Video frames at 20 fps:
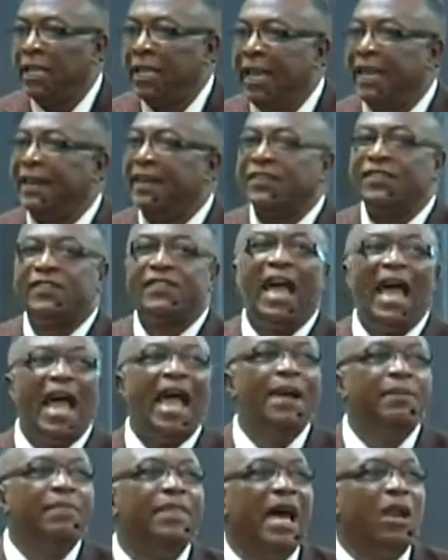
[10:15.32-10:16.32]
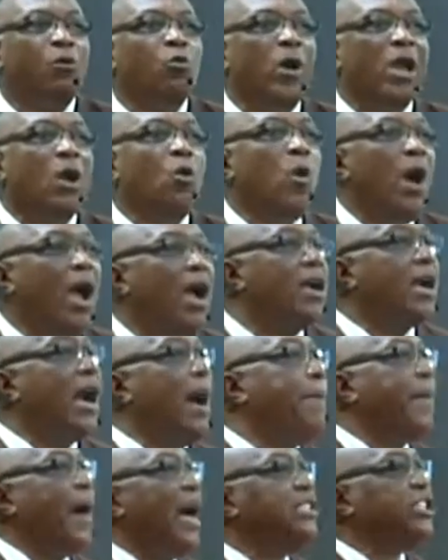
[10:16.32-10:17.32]
It is time that we wake
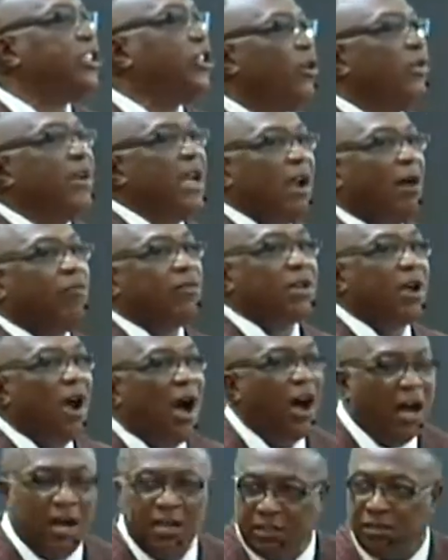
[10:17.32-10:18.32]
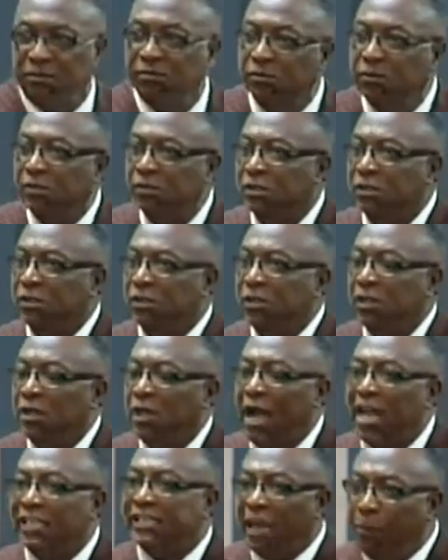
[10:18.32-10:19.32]
up as children of God,
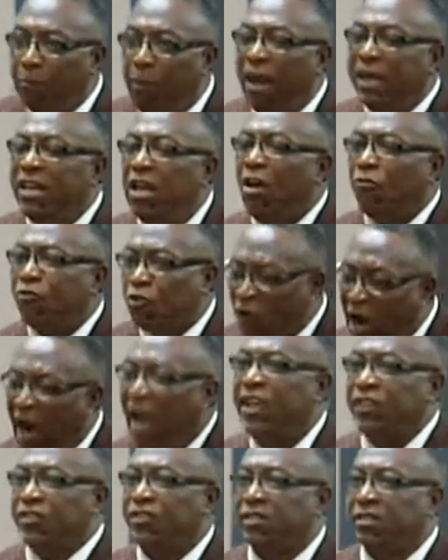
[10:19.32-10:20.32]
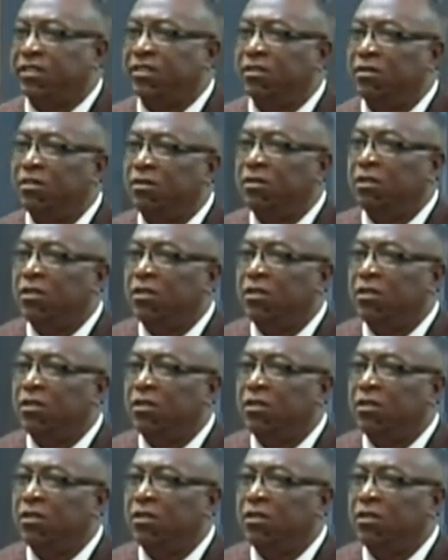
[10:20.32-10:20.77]
as a body of Christ,